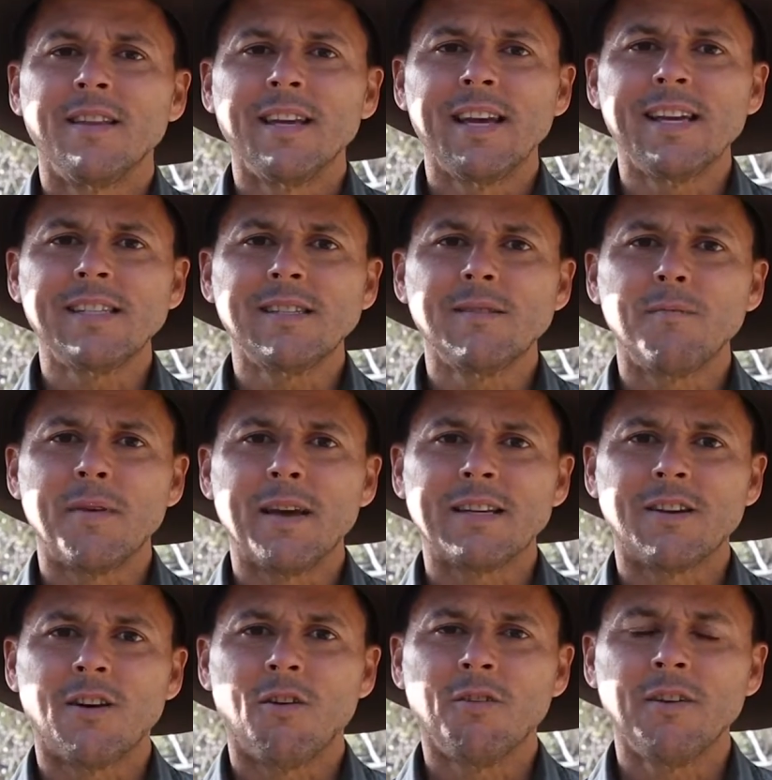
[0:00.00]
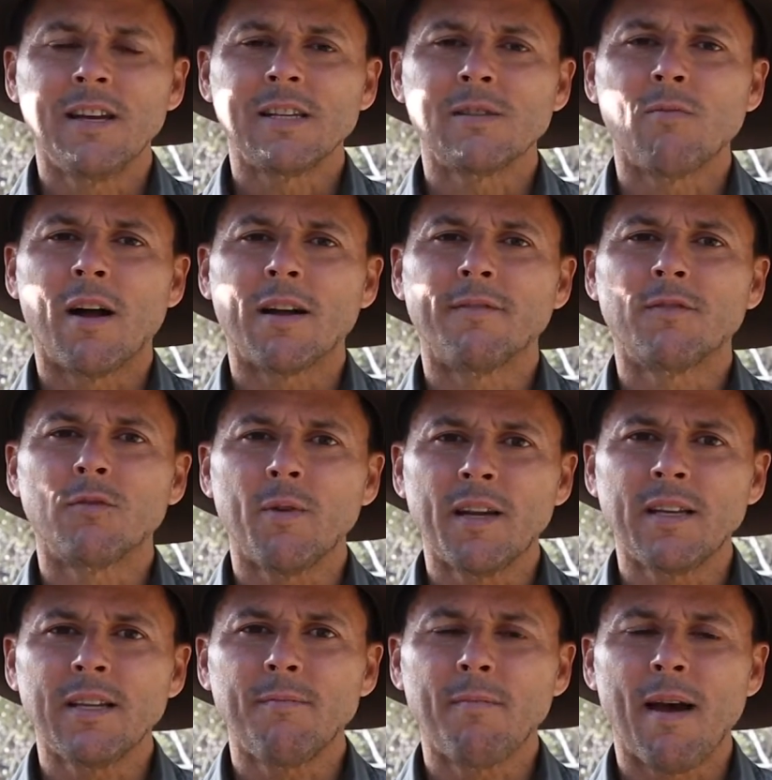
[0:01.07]
The Eastern Bettong is one of
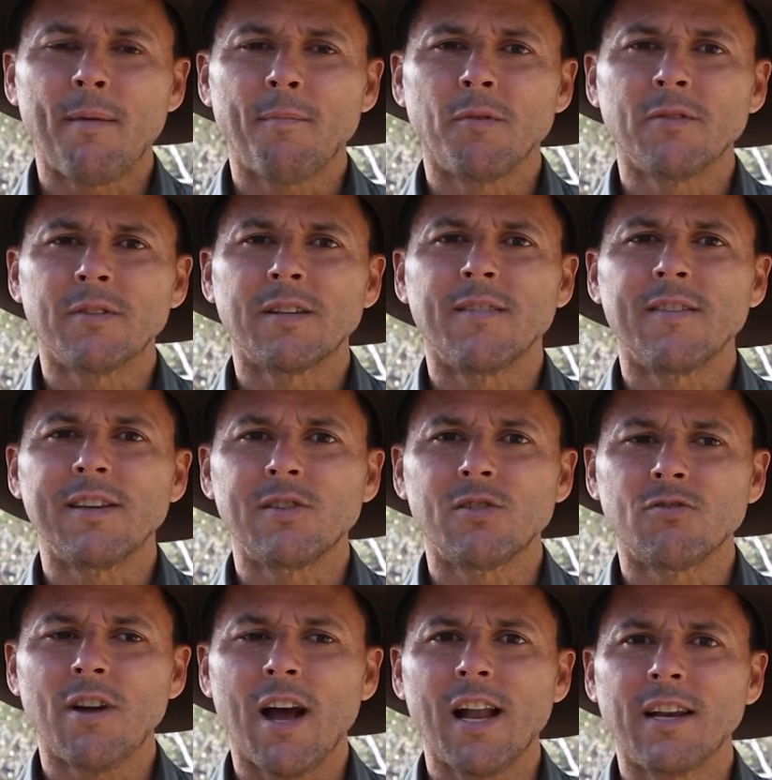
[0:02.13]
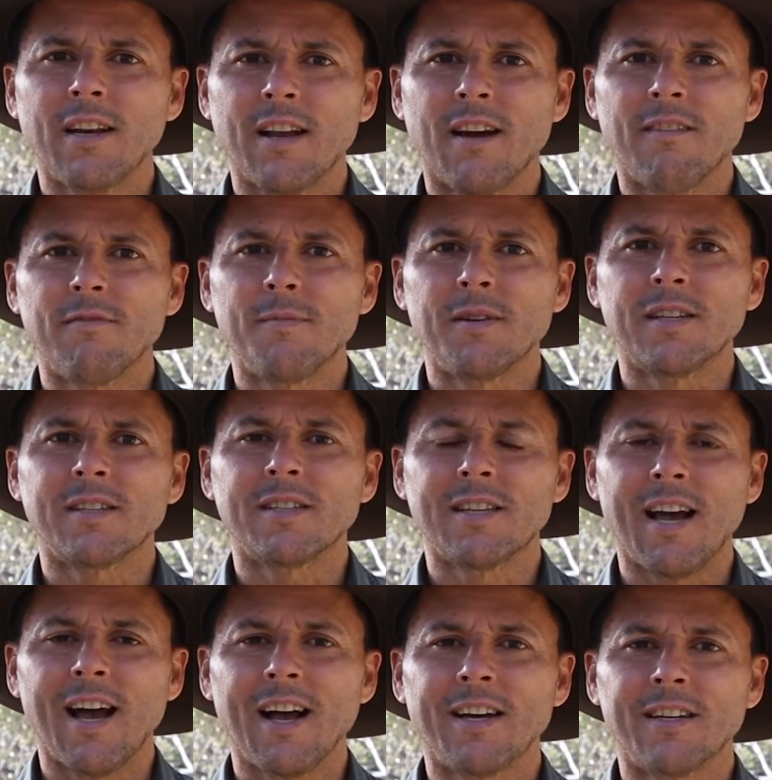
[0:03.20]
20 mammals that the Australian government has
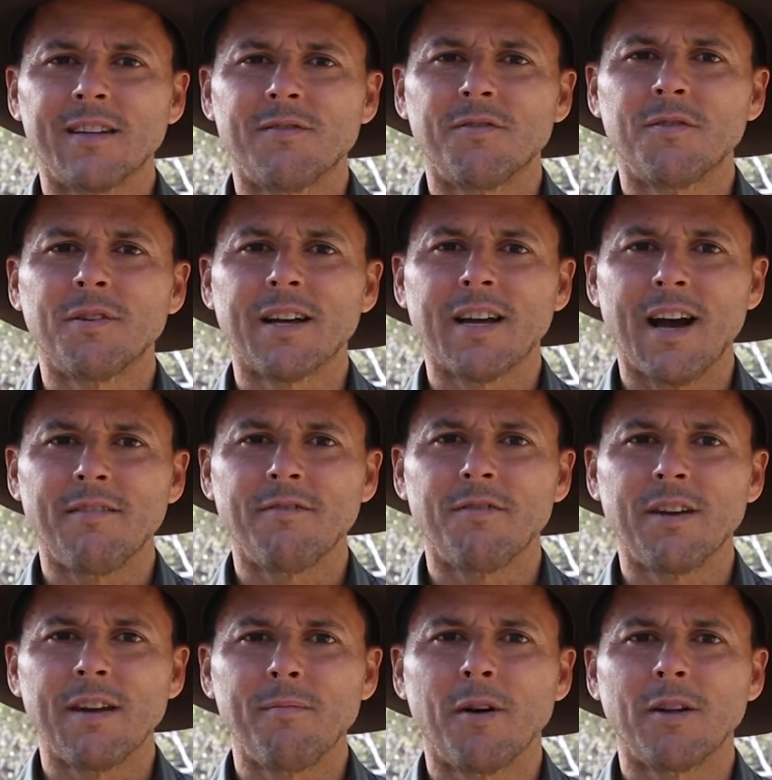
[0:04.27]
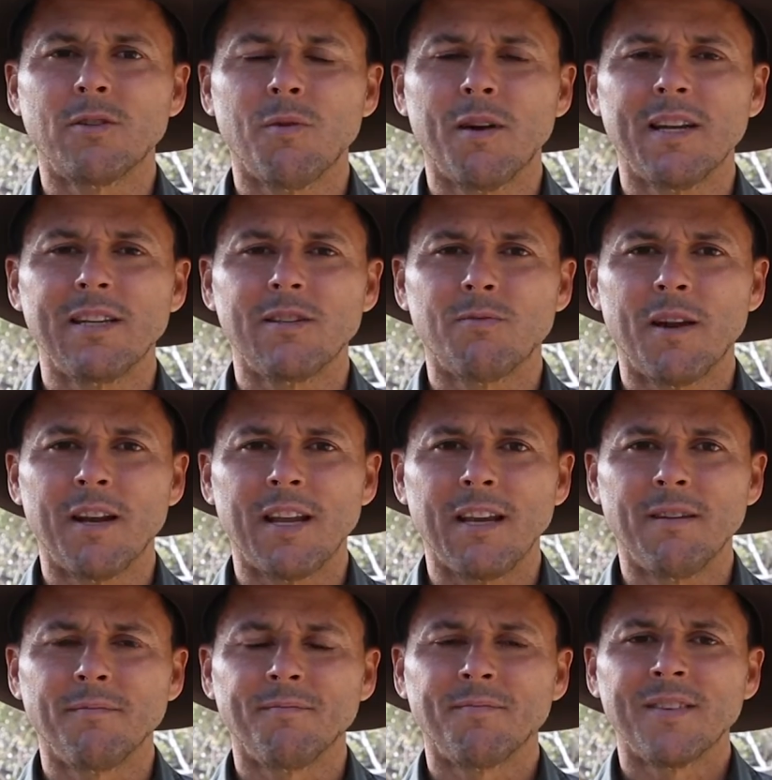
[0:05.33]
targeted for recovery by 2020.
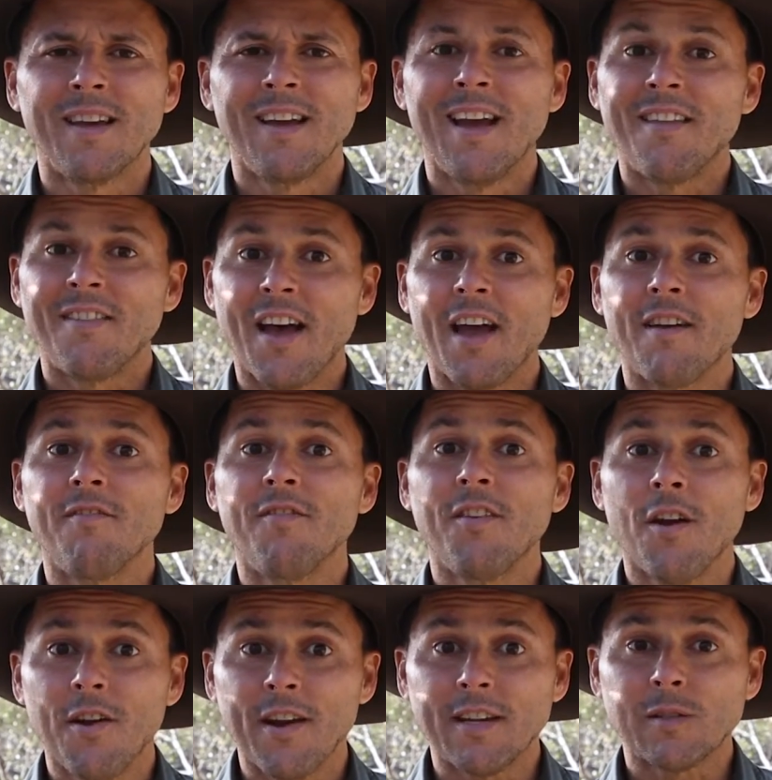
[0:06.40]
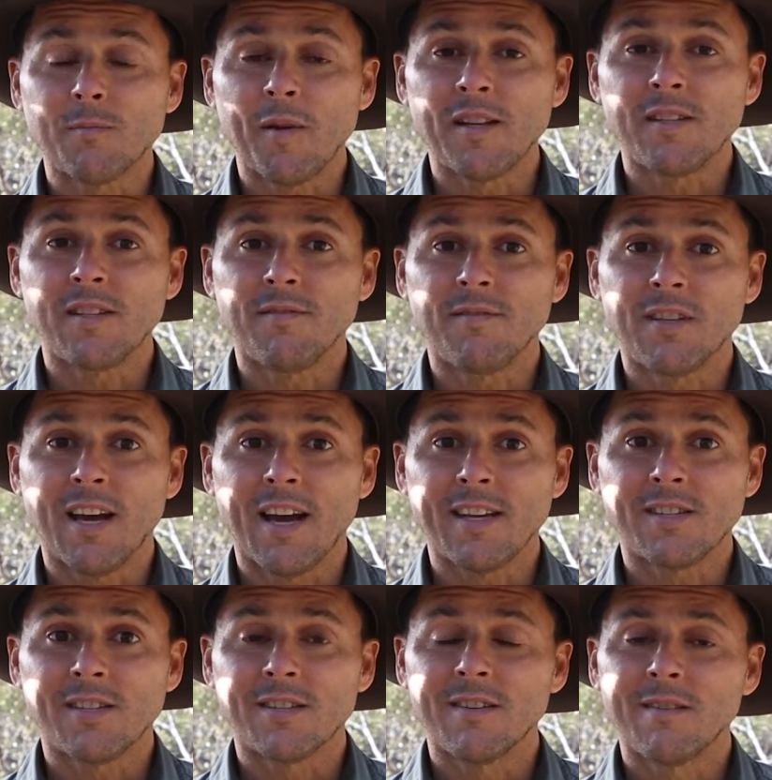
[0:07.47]
They have very expensive
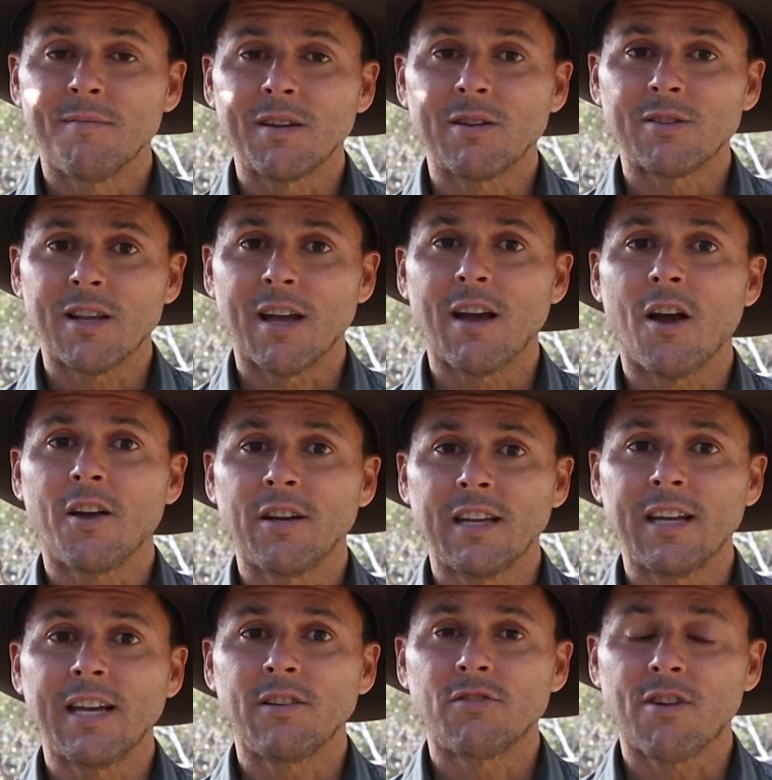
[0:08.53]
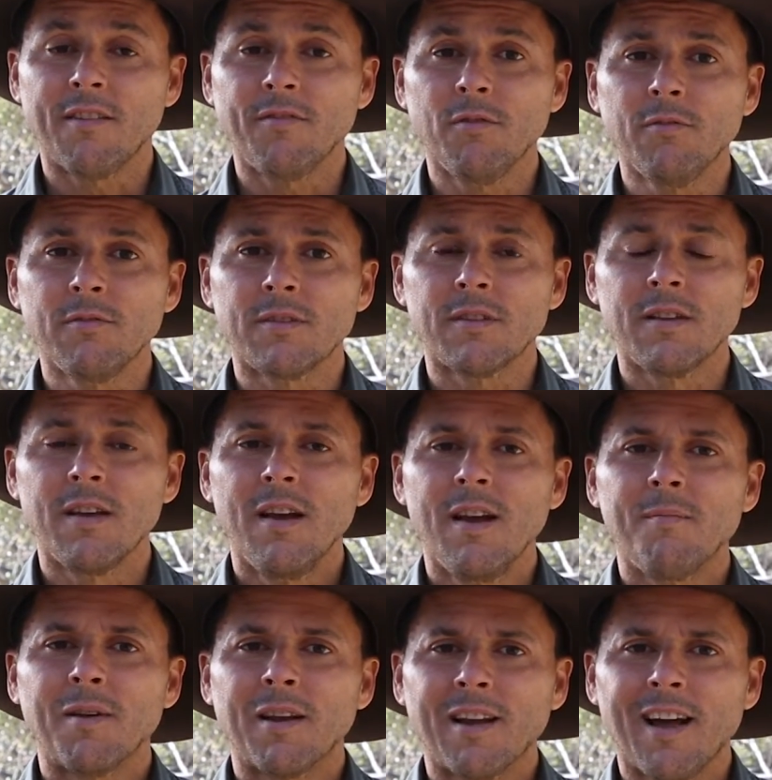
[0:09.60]
taste because they only eat truffles,
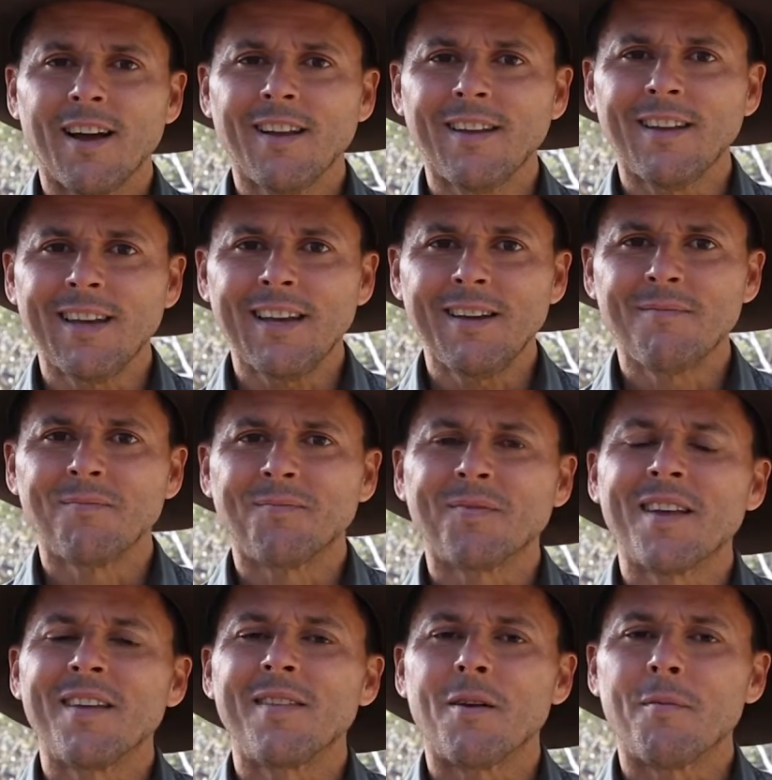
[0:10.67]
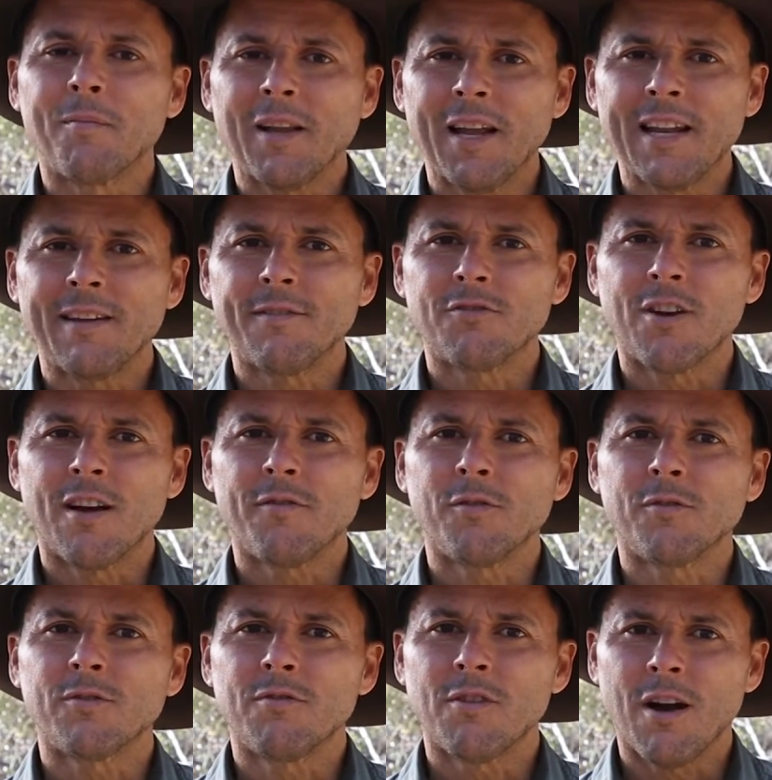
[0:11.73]
but luckily there are plenty of
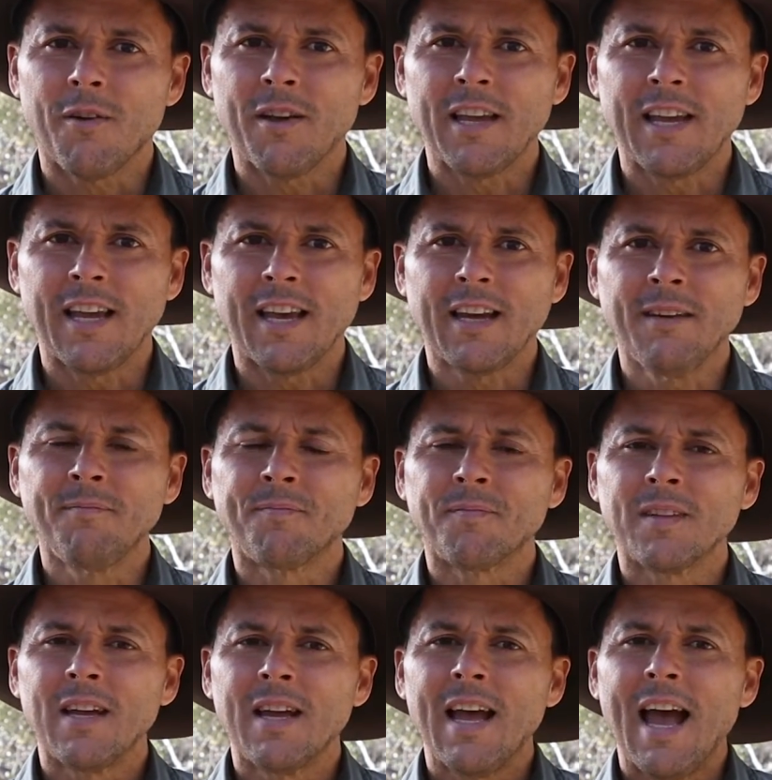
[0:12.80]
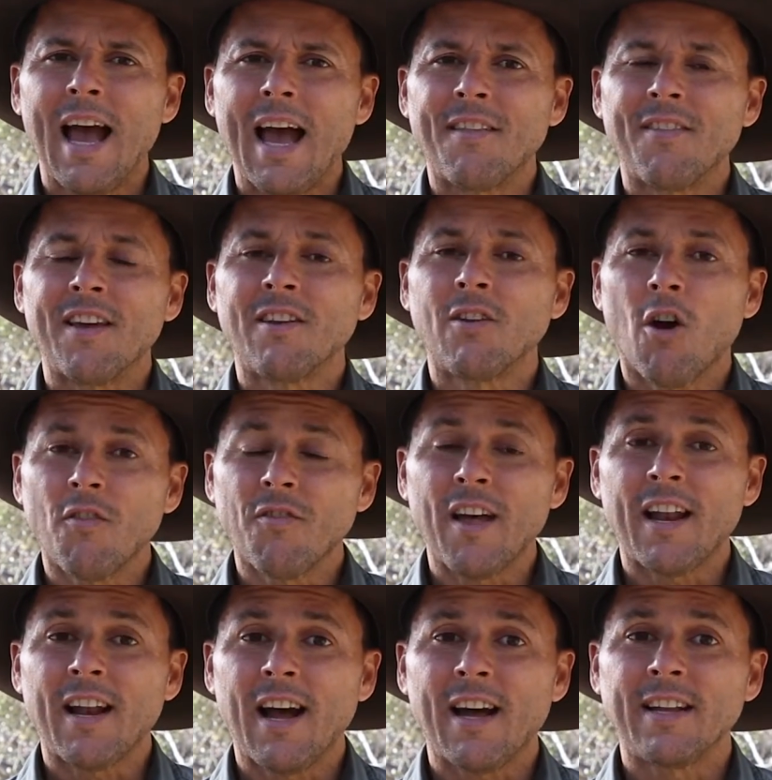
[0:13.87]
truffles growing here and they're not
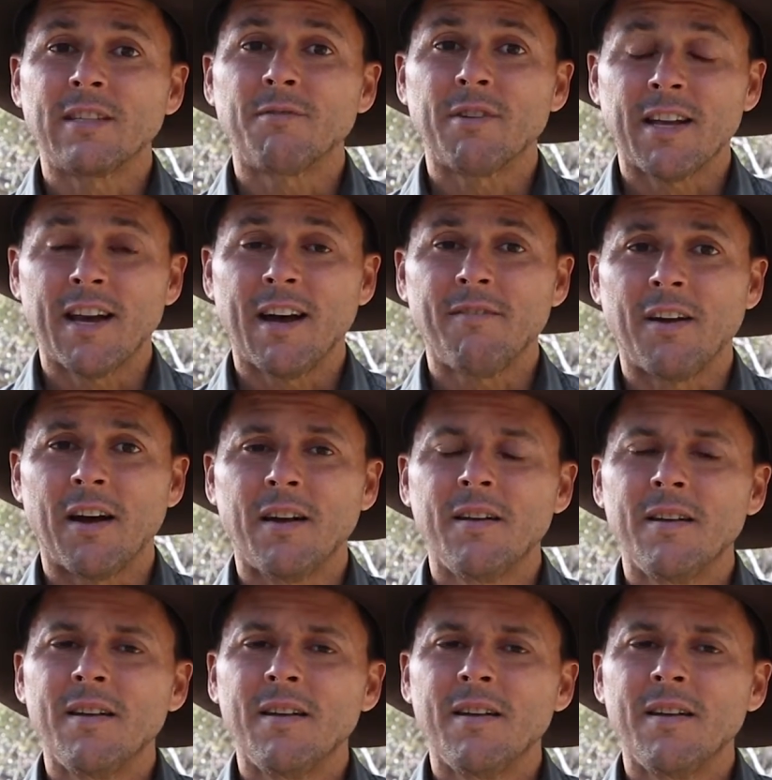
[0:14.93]
that hard to recover.